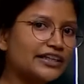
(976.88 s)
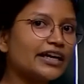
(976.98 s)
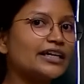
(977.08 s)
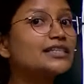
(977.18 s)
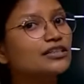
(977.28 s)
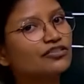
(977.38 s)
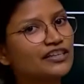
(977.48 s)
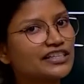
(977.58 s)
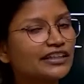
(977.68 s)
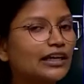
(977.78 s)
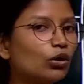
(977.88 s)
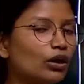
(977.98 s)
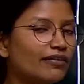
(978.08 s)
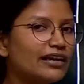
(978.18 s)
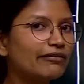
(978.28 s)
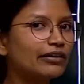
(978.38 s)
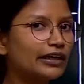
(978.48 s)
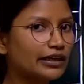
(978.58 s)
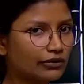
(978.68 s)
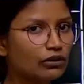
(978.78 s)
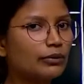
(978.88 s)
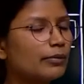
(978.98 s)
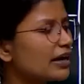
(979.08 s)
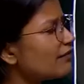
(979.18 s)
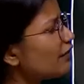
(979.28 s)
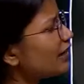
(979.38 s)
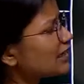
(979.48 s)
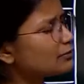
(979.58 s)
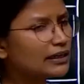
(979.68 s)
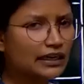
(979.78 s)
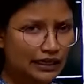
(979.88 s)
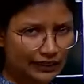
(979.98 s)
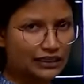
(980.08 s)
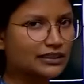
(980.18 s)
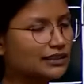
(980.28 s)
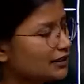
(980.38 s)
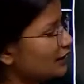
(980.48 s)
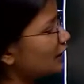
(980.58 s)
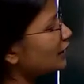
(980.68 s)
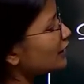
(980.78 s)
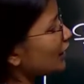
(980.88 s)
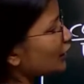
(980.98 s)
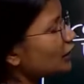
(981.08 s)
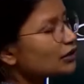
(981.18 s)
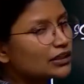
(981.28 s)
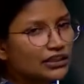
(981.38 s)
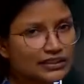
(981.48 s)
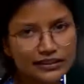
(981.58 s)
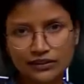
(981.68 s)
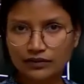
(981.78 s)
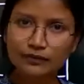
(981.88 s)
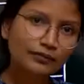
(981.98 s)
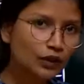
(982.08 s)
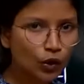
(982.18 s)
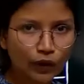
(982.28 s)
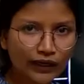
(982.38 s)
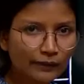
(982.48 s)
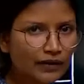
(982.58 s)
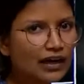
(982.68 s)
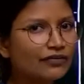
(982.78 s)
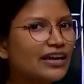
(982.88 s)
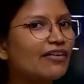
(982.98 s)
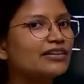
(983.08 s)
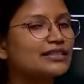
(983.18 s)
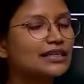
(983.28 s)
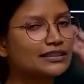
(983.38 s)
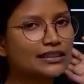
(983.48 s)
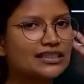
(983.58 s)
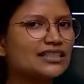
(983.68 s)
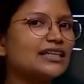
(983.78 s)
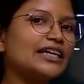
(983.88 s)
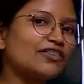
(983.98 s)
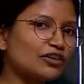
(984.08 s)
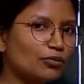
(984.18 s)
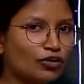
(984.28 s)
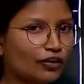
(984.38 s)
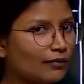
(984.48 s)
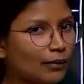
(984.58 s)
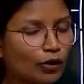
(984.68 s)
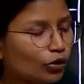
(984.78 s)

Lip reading: India is facing the low level equilibrium trap. We will explain, yes, these are the reasons. Okay, we have discussed the reason enough number of times.